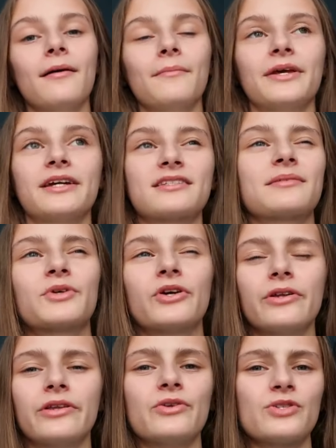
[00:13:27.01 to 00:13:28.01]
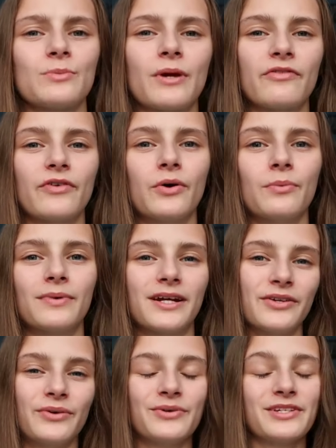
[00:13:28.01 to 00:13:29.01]
because I'm currently using my phone but
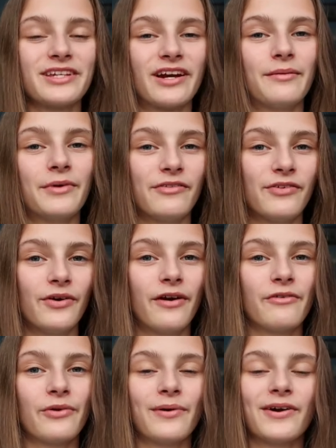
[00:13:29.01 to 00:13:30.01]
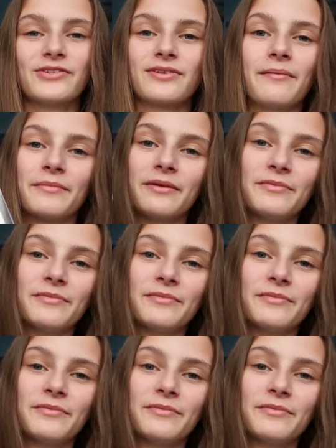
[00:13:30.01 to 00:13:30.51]
I don't always carry my phone everywhere so I'm going